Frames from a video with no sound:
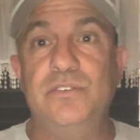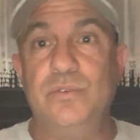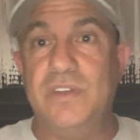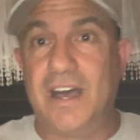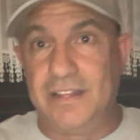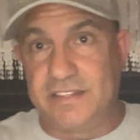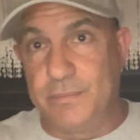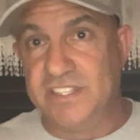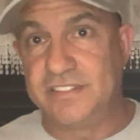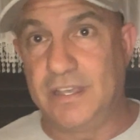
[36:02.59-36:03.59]
do not let
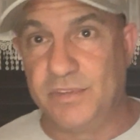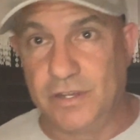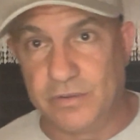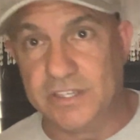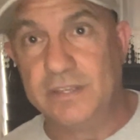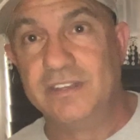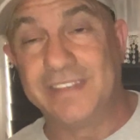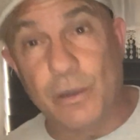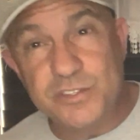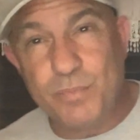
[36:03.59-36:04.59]
them in seminary.
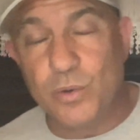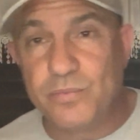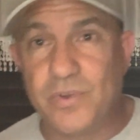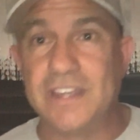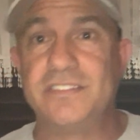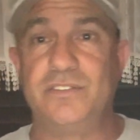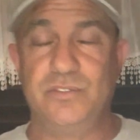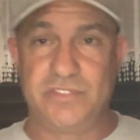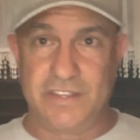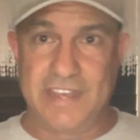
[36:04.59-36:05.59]
That was Pope Francis
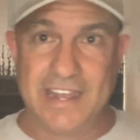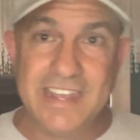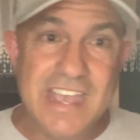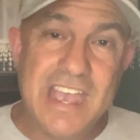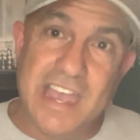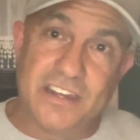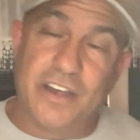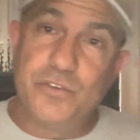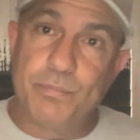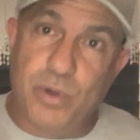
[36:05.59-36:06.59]
who said that. And
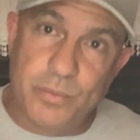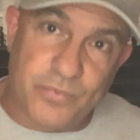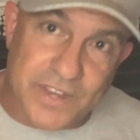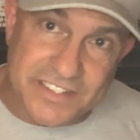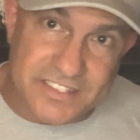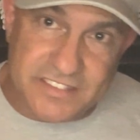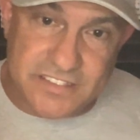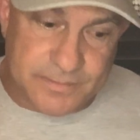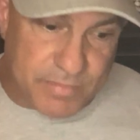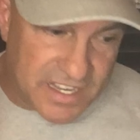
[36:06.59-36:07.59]
under Pope
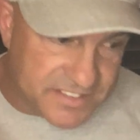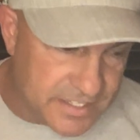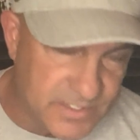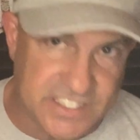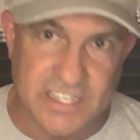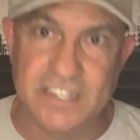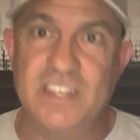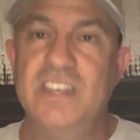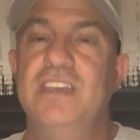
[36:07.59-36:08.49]
Francis's pontificate,